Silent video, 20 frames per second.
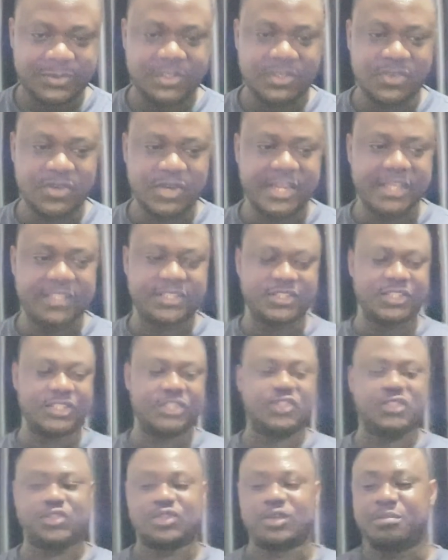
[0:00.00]
Right? You need
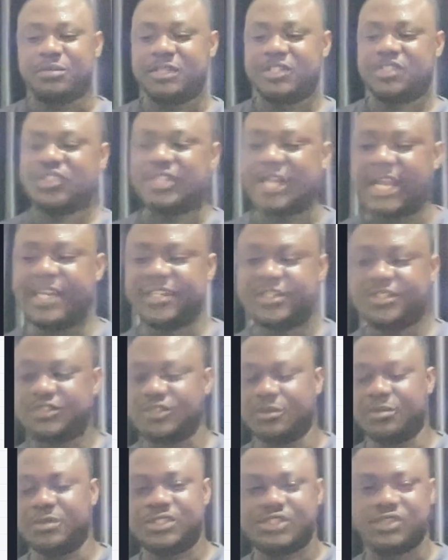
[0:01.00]
to either
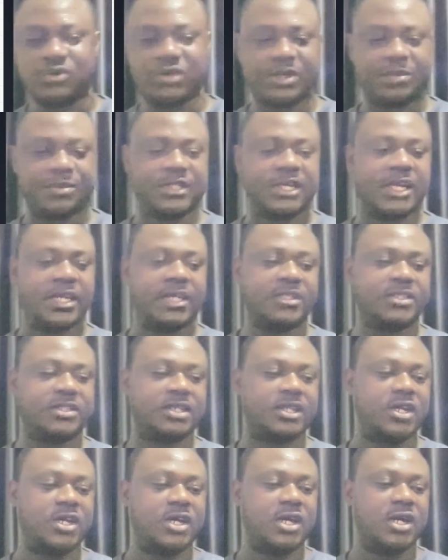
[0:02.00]
submit your website
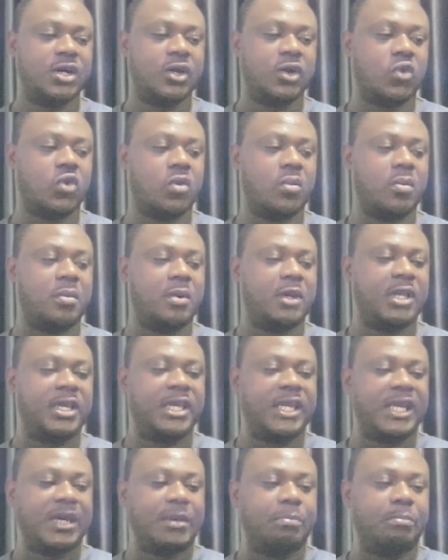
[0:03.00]
or
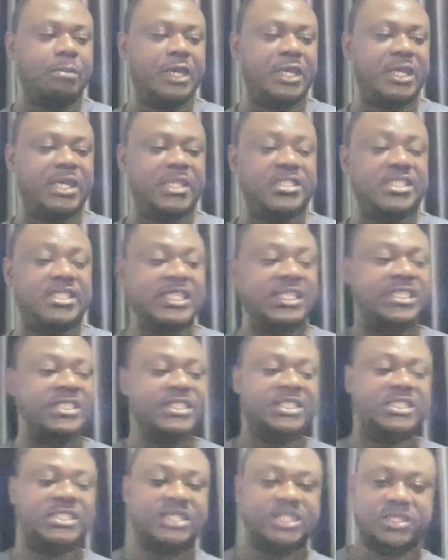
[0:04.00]
make it
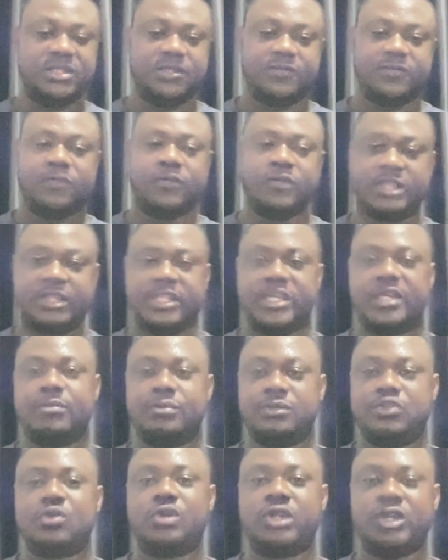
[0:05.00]
easy for them
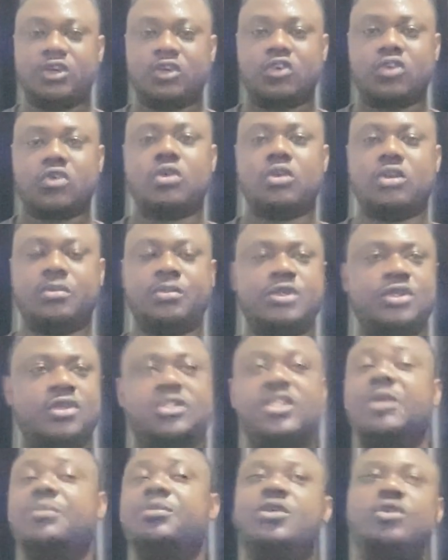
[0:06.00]
to crawl, because
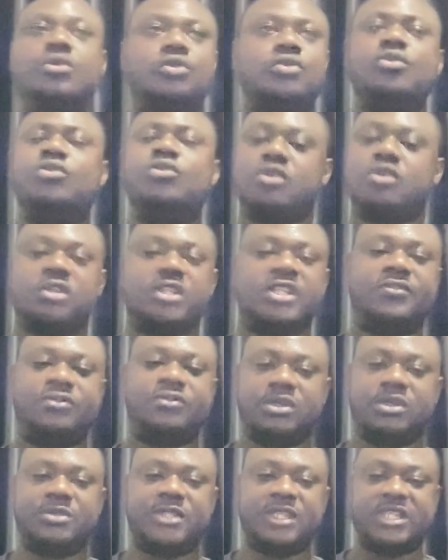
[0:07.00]
I mean, Google crawls
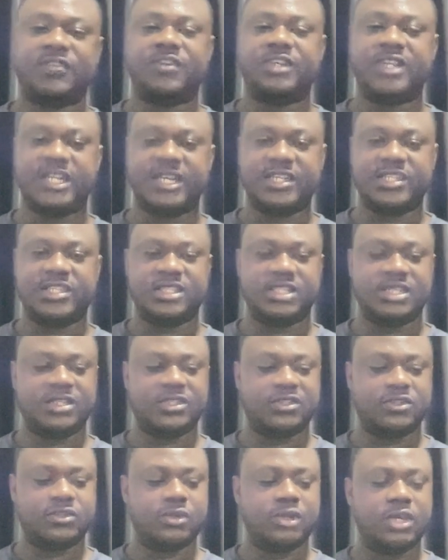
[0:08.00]
every website every 90 days.
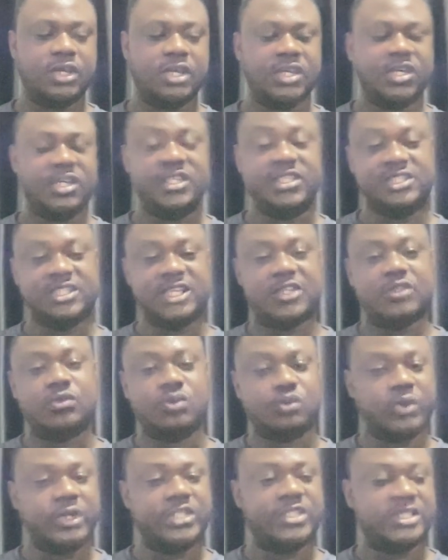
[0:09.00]
So it's either you
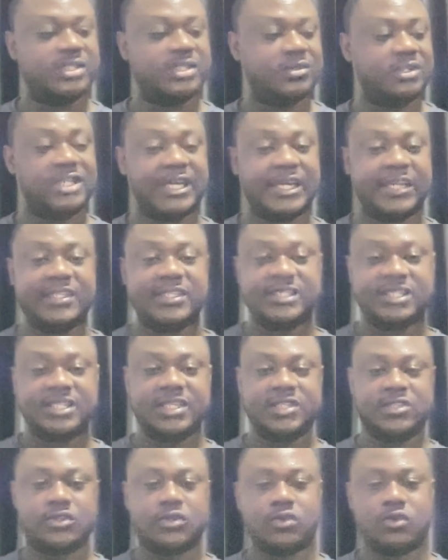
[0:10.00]
wait till the 90
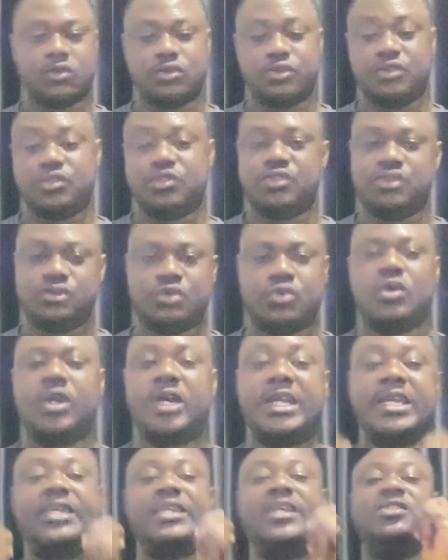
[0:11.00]
days or you go
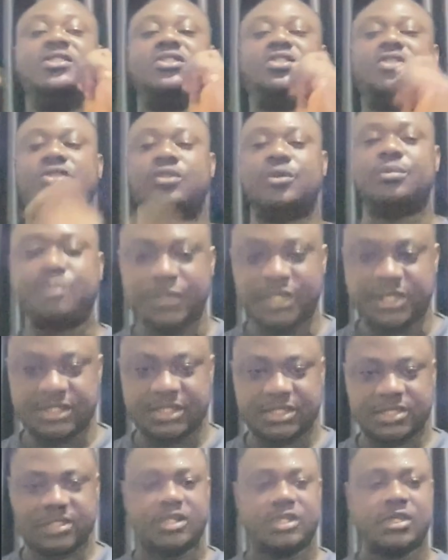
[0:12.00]
ahead and
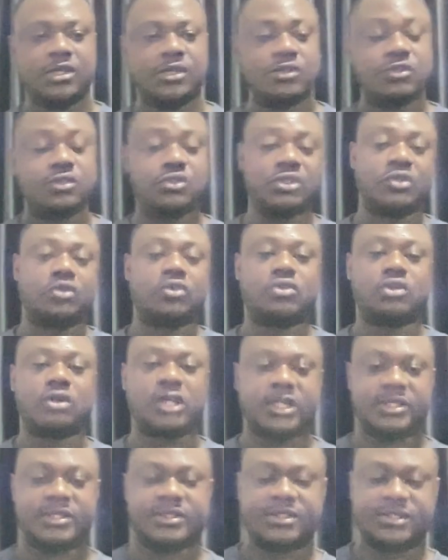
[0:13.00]
submit to the
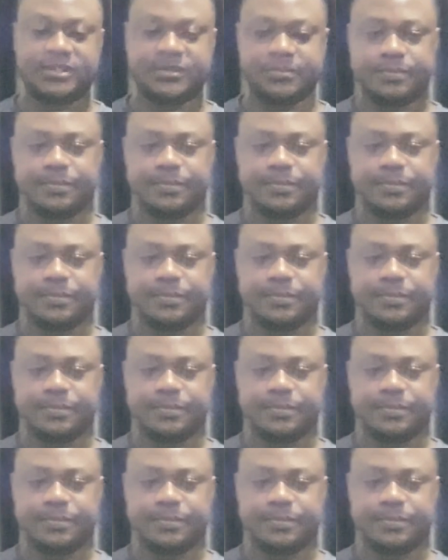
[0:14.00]
crawlers.